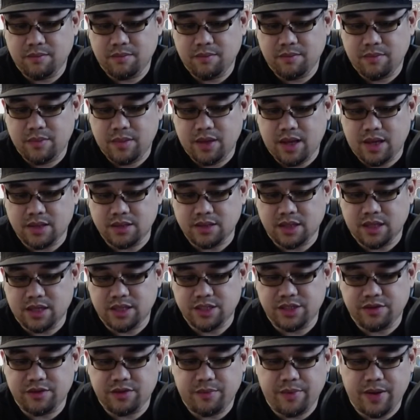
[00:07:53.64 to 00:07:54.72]
It has a
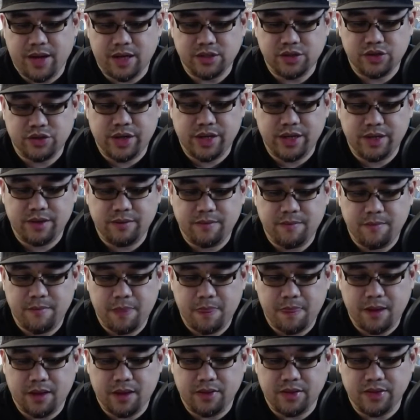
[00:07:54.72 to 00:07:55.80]
Legend of the Past trait,
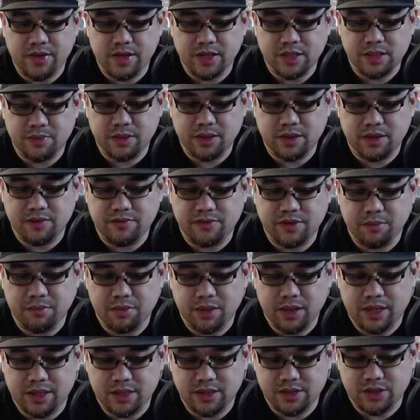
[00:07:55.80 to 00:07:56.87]
and the Discipline of the
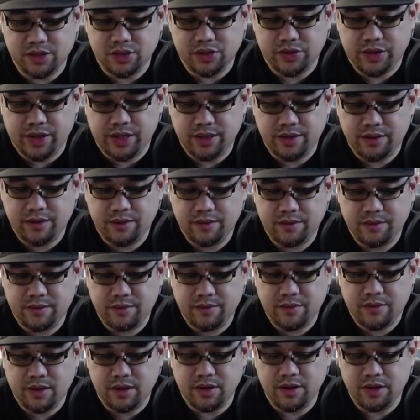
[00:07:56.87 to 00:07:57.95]
Blade is the trait.
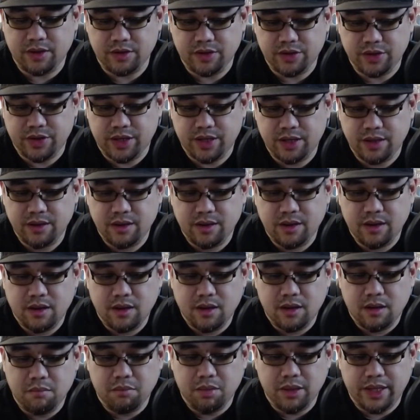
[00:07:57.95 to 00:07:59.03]
Another trait.
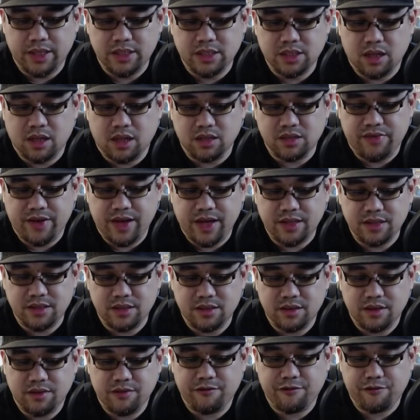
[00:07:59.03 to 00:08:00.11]
Blades, Claws, Fangs.
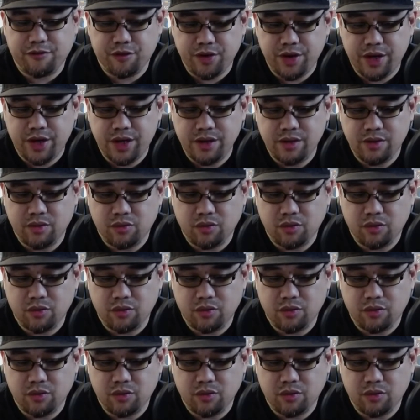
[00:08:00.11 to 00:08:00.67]
Free.